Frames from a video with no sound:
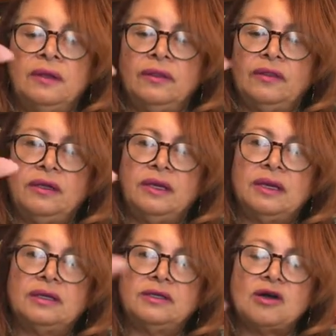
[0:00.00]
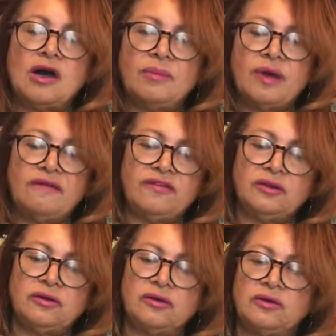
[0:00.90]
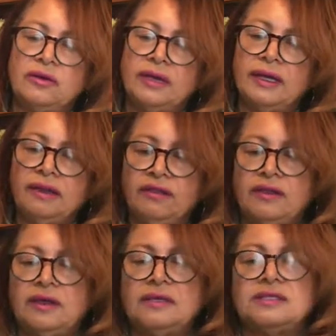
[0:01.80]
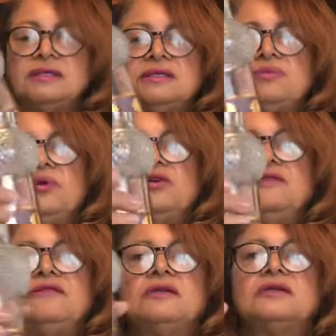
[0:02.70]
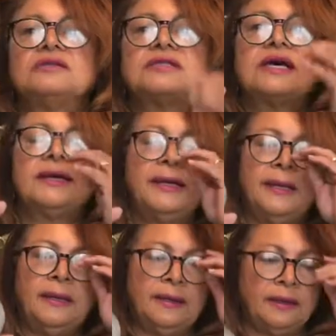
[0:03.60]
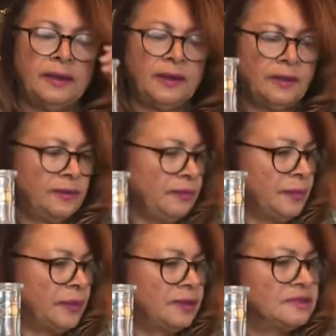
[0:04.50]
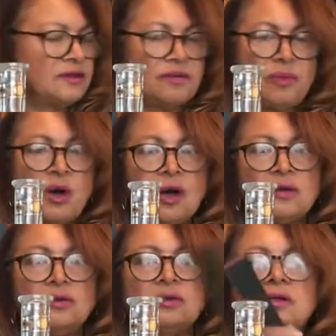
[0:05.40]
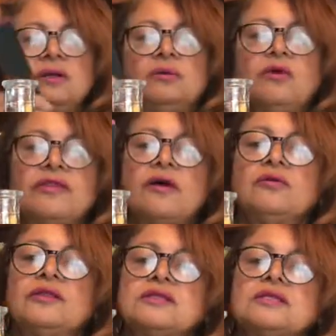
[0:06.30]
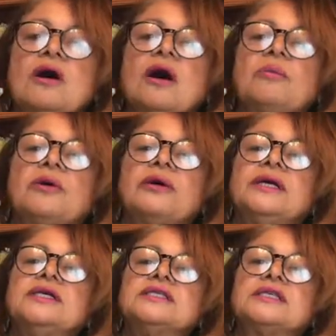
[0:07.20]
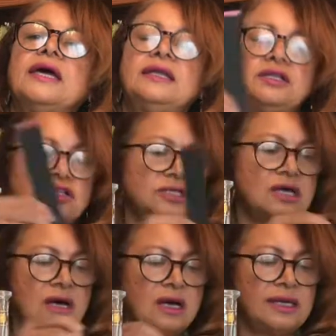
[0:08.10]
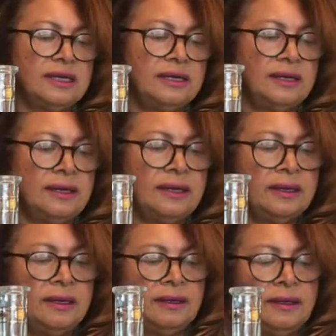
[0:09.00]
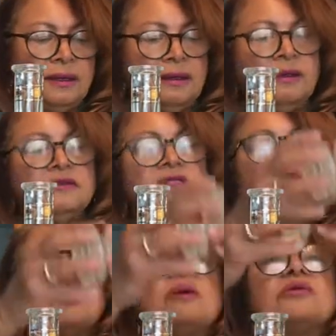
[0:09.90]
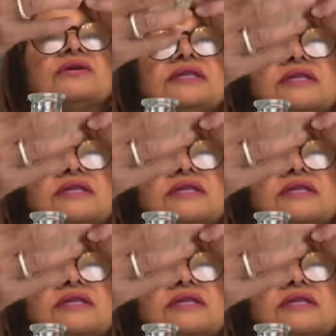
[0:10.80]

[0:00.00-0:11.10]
the top of it or anything. It's a beautiful little set. So the bottle, without the stopper, is 10 inches high. And the stopper is